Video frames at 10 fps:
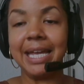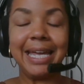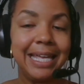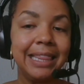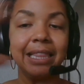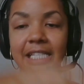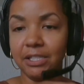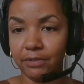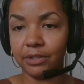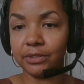in this
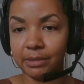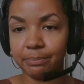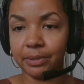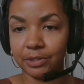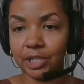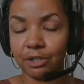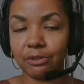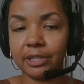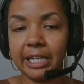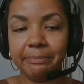field
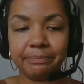particularly.